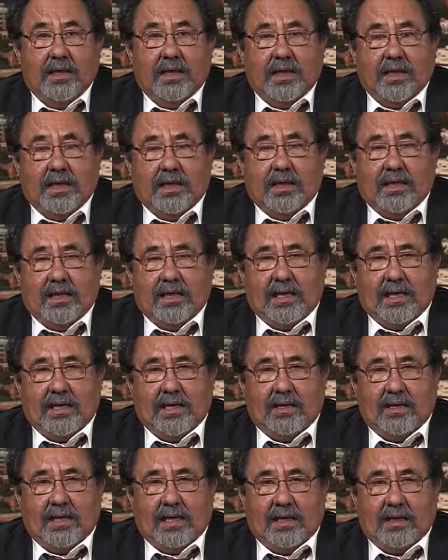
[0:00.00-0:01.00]

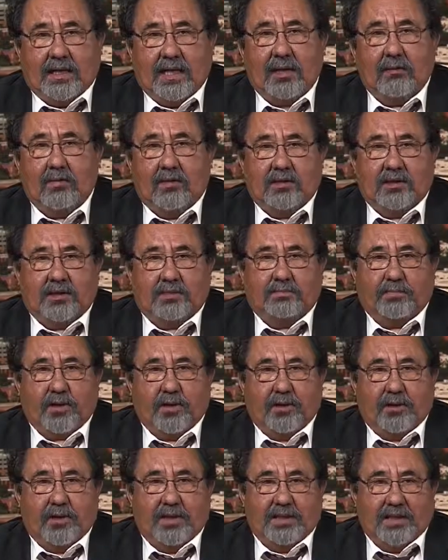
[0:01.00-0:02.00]
And that will
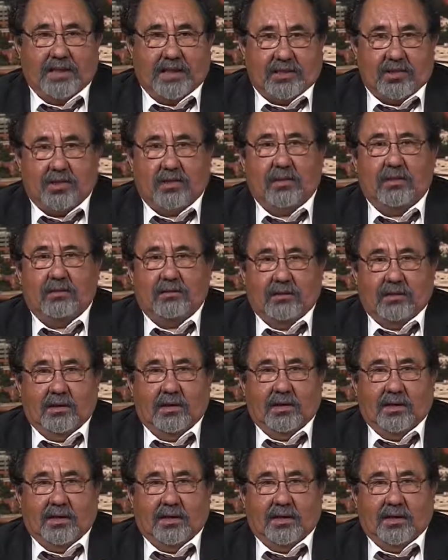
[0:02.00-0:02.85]
spur additional